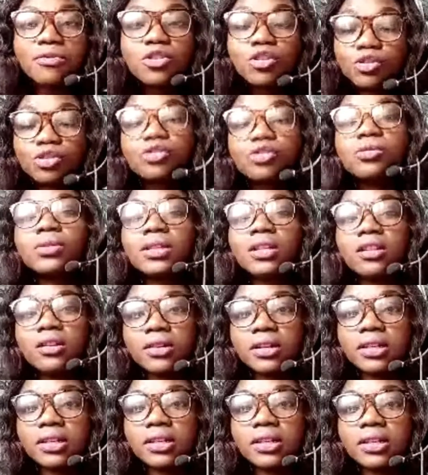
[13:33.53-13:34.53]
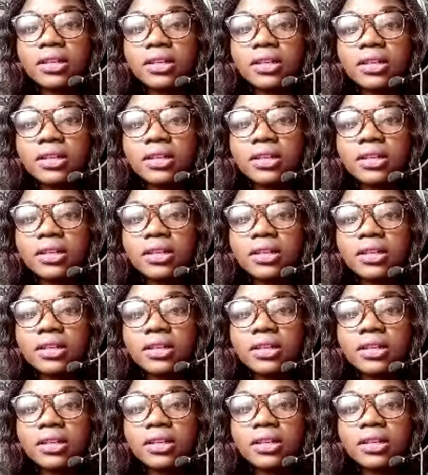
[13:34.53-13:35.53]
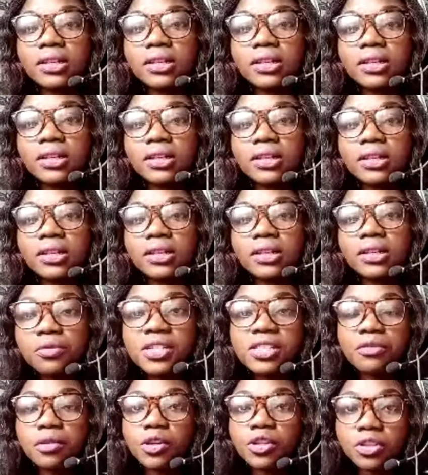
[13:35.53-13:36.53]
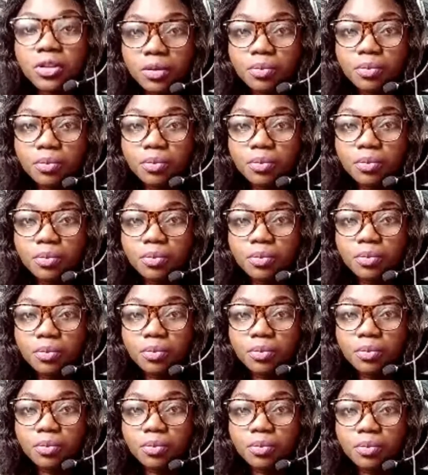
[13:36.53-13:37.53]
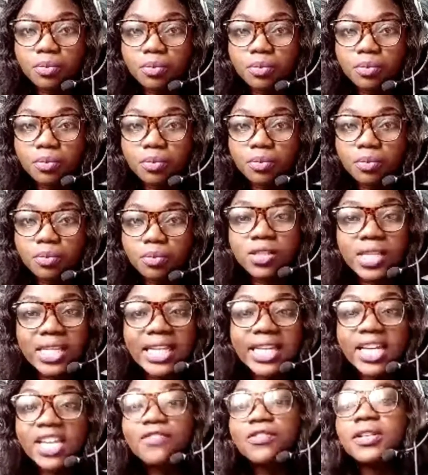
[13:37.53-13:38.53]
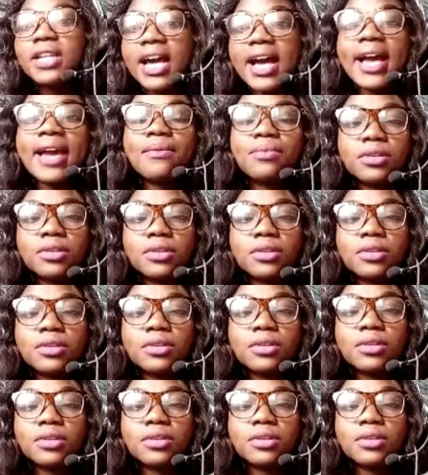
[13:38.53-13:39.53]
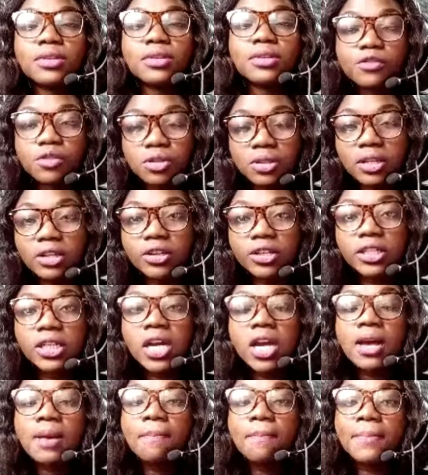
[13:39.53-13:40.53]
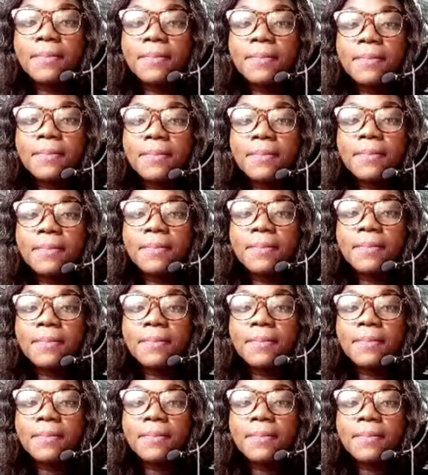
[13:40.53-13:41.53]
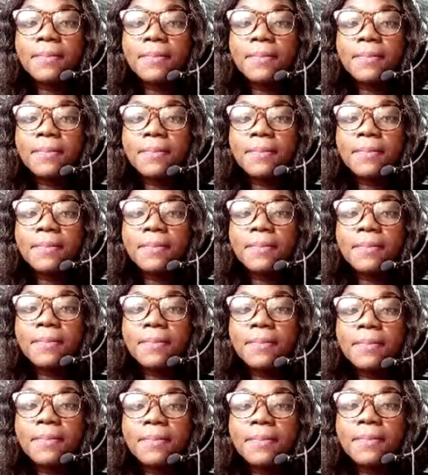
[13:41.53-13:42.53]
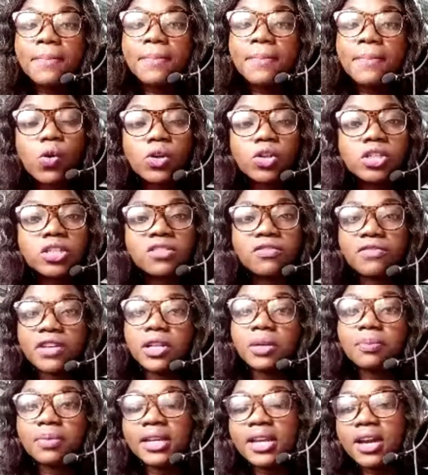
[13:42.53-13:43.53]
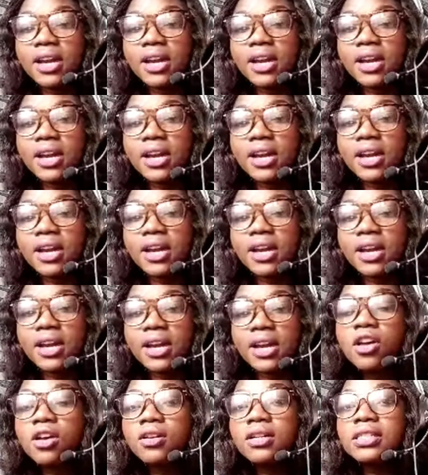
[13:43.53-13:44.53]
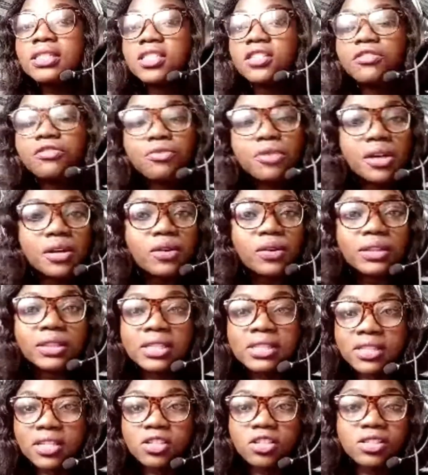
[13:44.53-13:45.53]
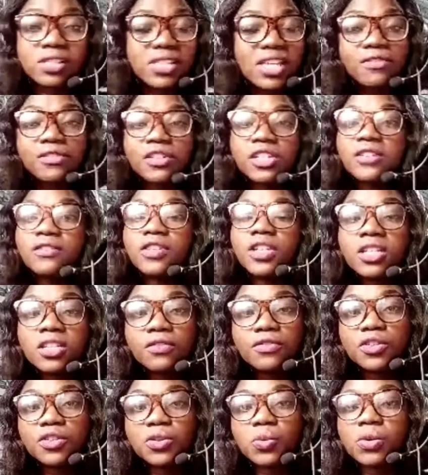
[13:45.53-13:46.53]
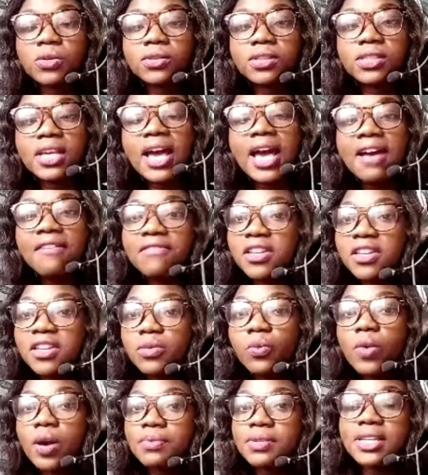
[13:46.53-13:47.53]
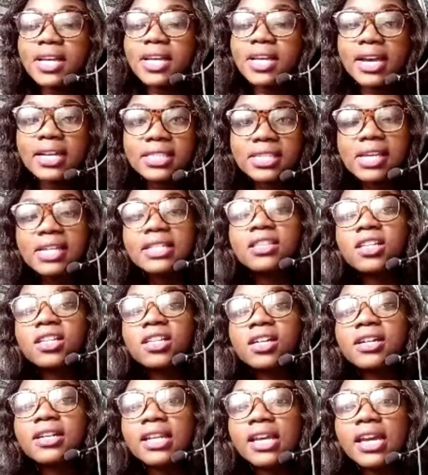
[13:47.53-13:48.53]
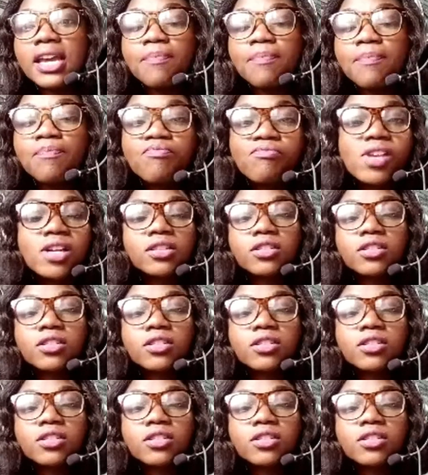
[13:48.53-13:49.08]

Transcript: you should learn. This is a skill that I encourage every young person to learn. Even I would love to learn being a web designer, or have different organizations, even individuals, having websites, their name, www.abc.org,